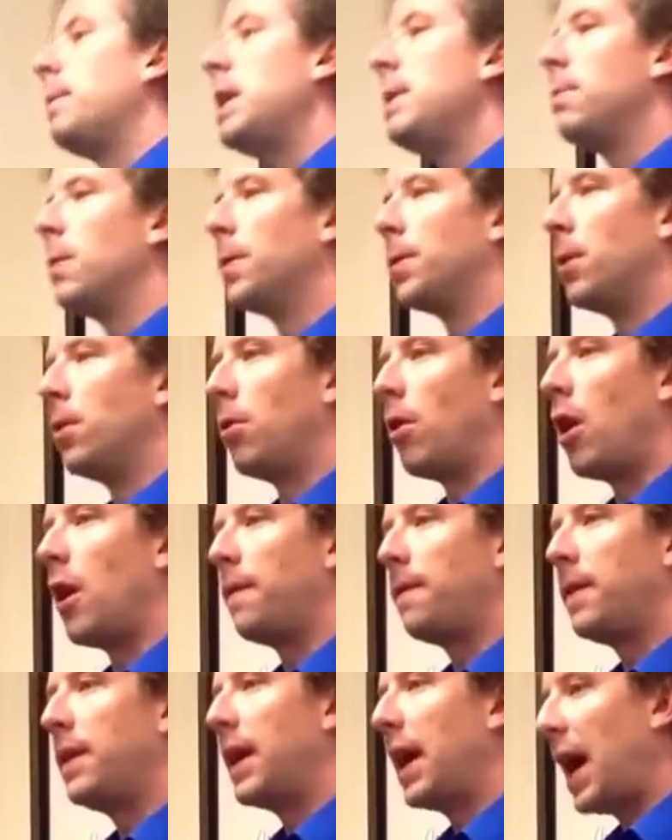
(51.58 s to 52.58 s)
people don't
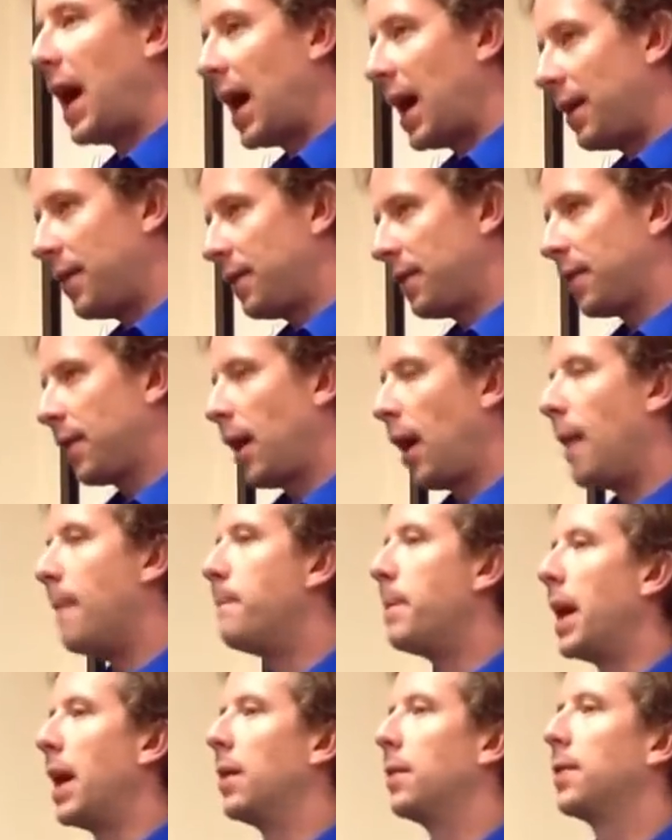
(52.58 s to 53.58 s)
often ask
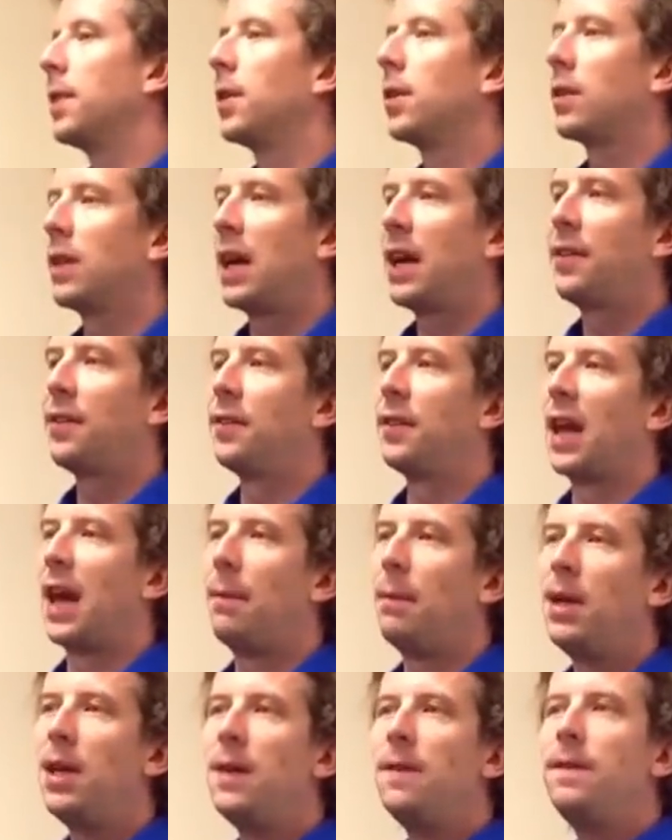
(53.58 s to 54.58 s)
about their classes. How
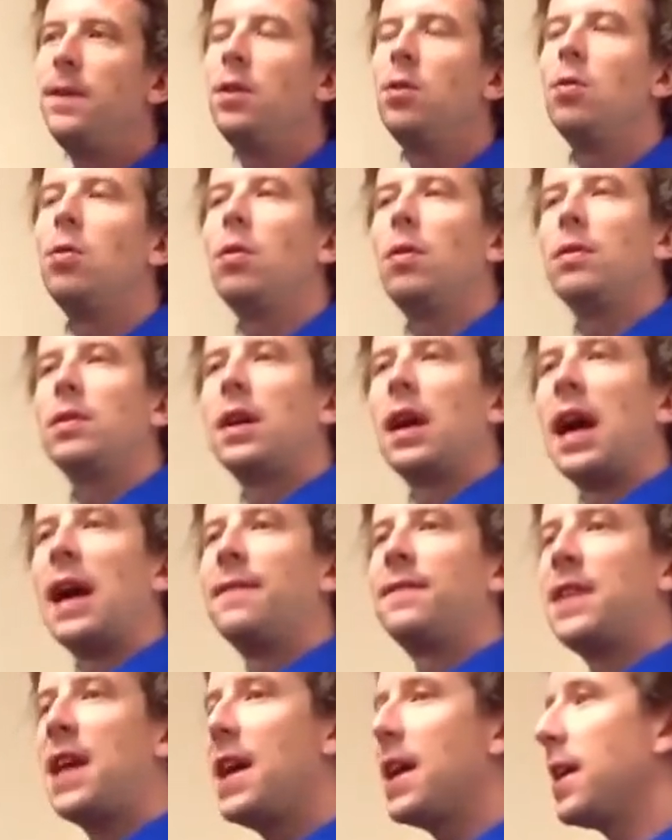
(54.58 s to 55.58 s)
many of you
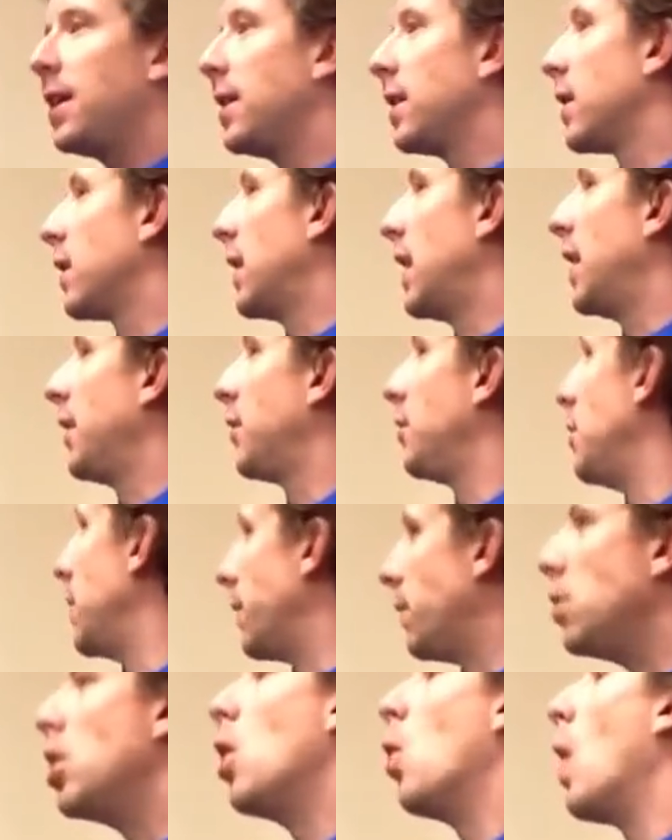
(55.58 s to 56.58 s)
have taken a class and you
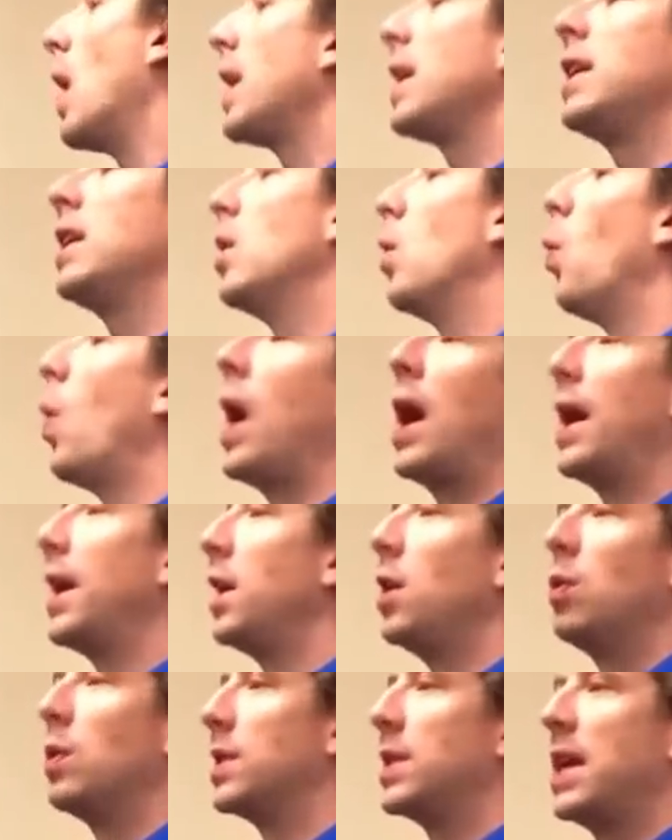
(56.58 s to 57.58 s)
have no idea why
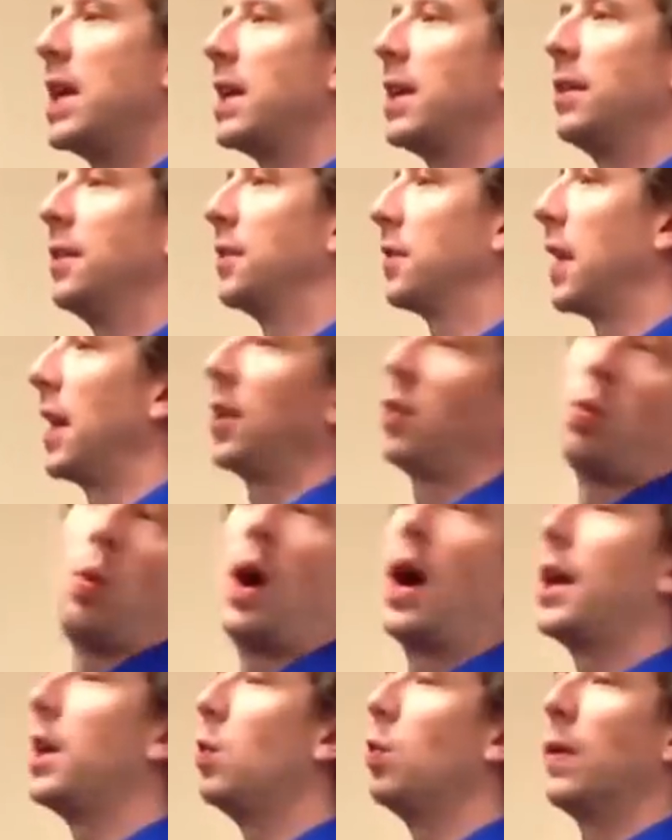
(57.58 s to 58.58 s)
you were taking this class,
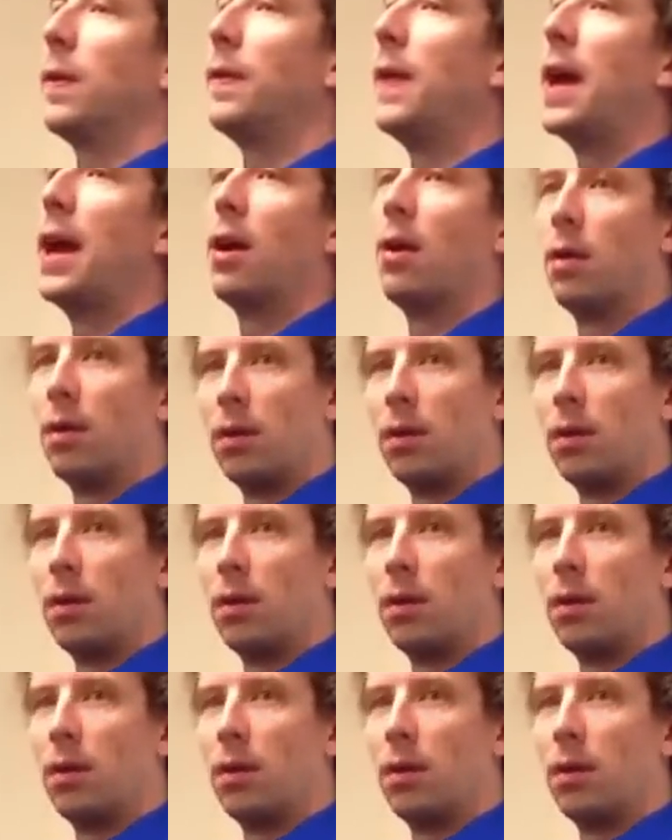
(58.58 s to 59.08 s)
why you were there?